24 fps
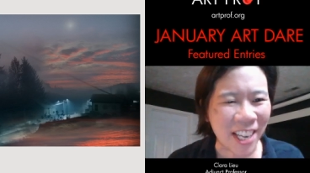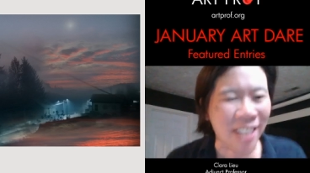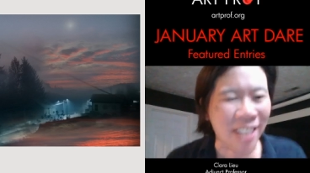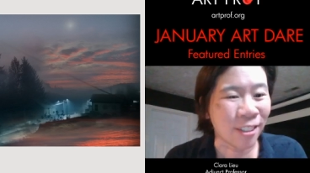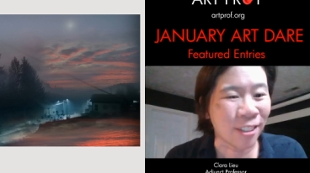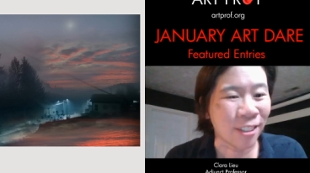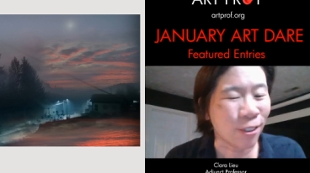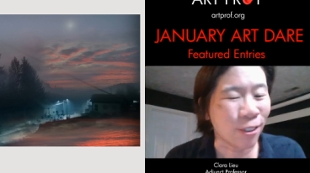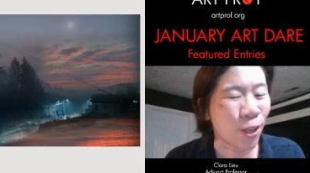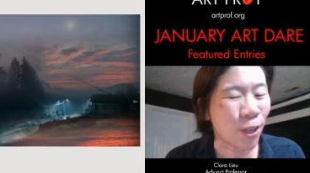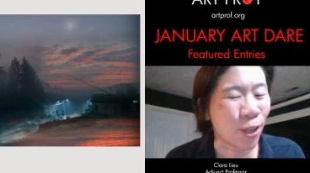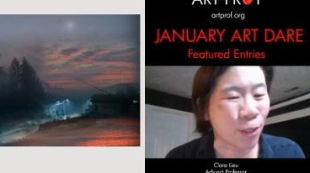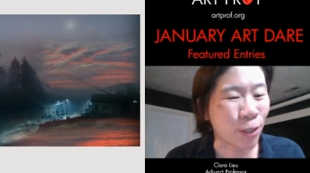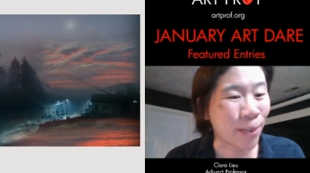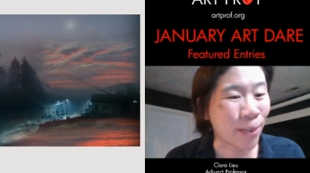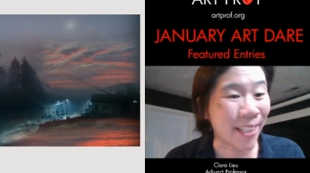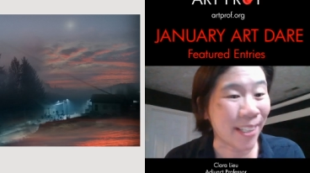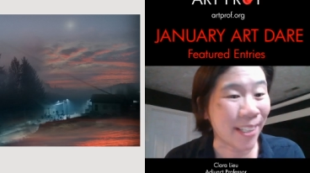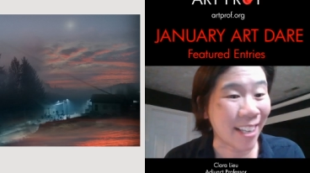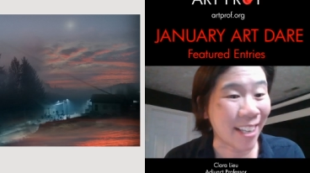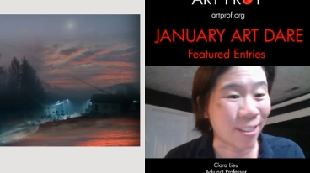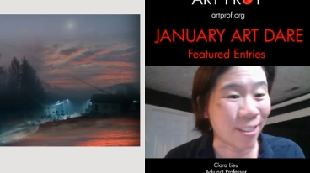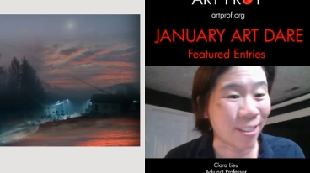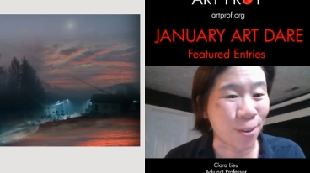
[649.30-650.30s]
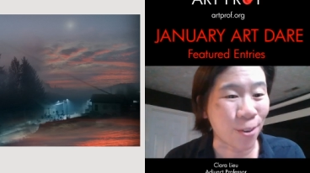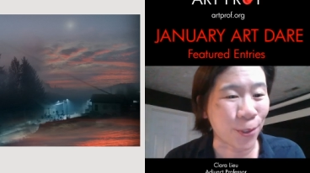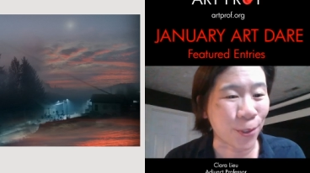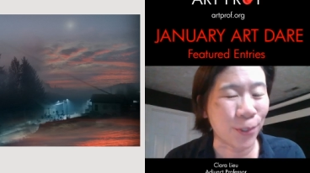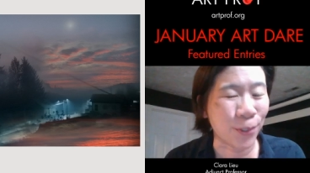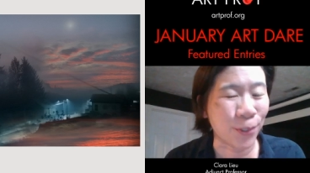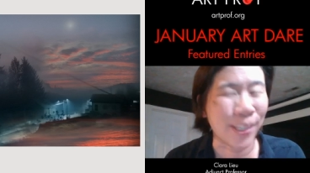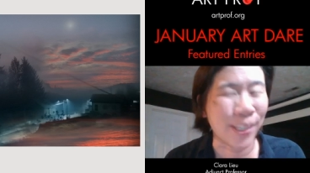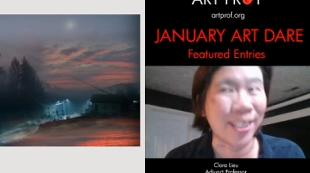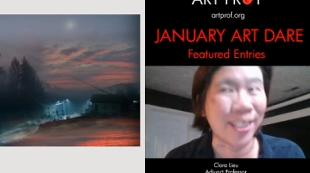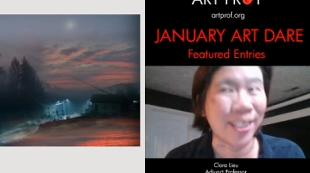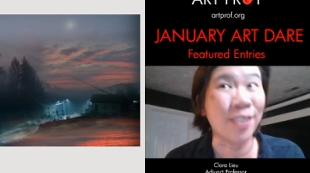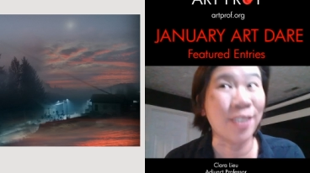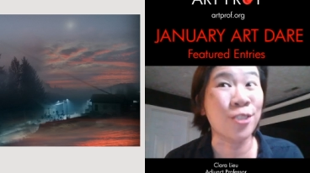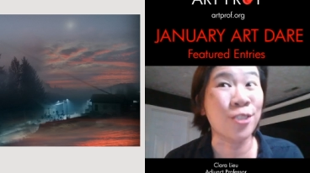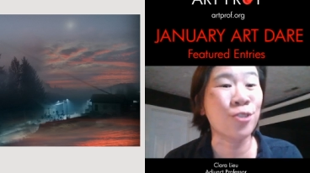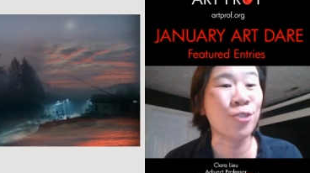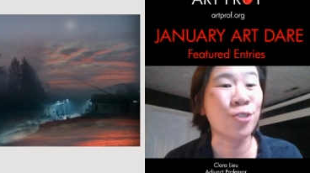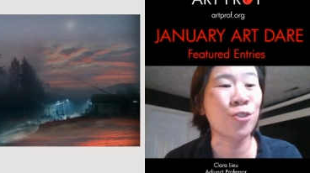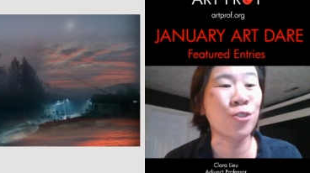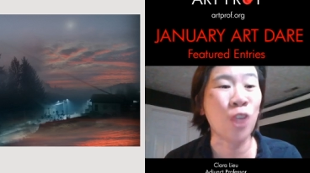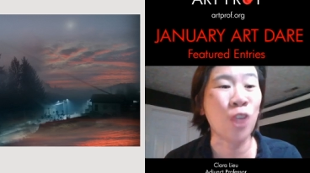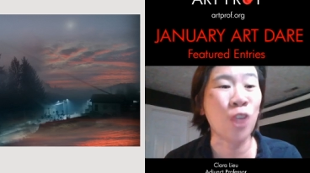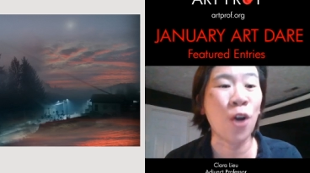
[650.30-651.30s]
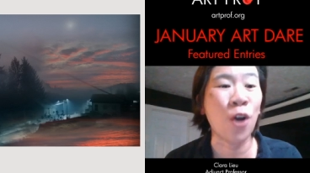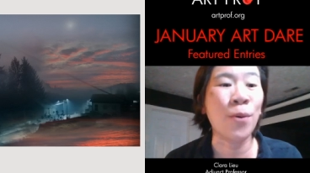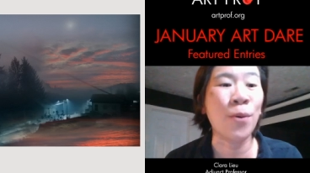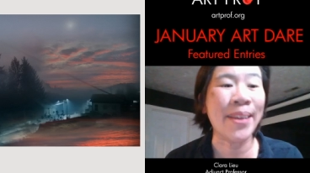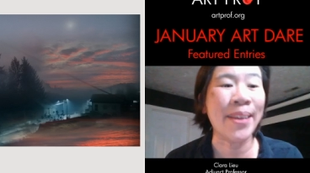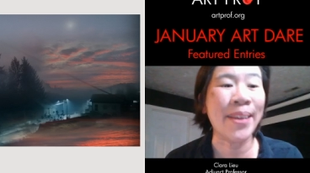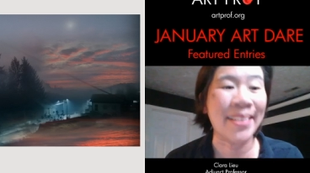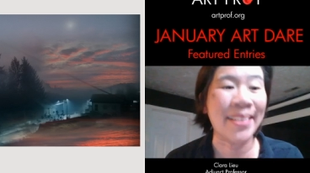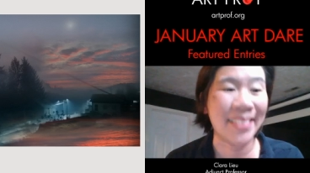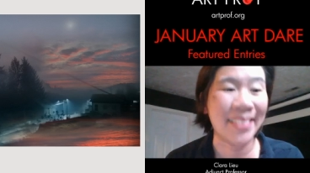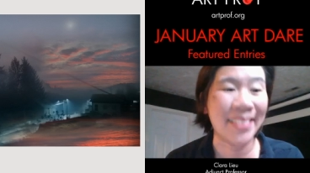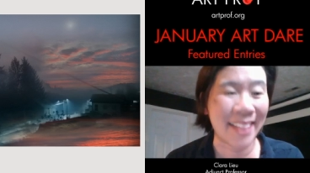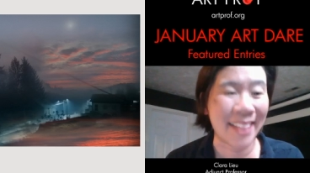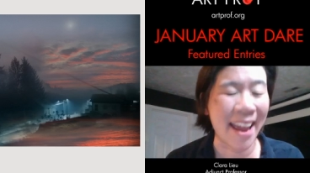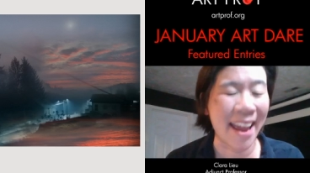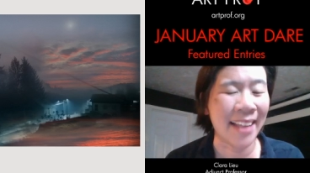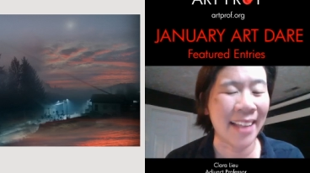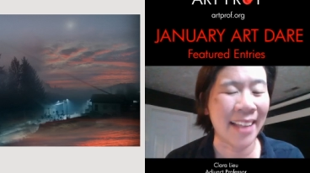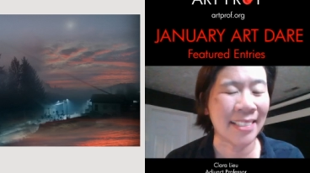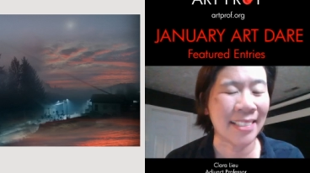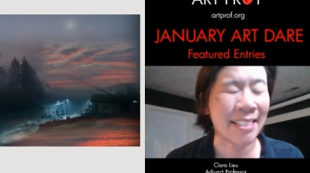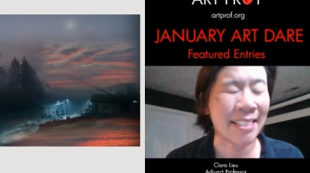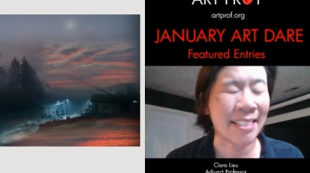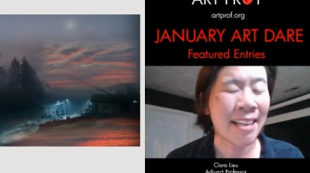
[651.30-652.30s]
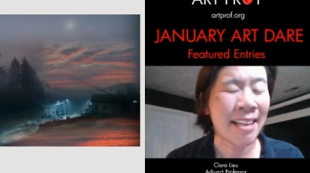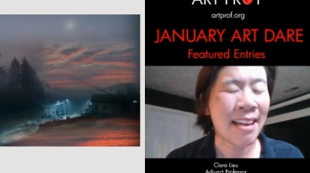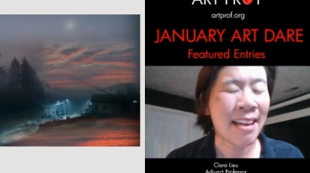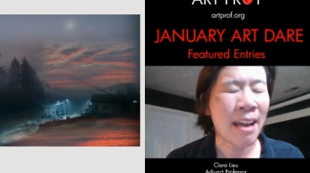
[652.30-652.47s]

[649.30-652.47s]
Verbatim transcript: in the lower right hand corner? Like, that is so intense.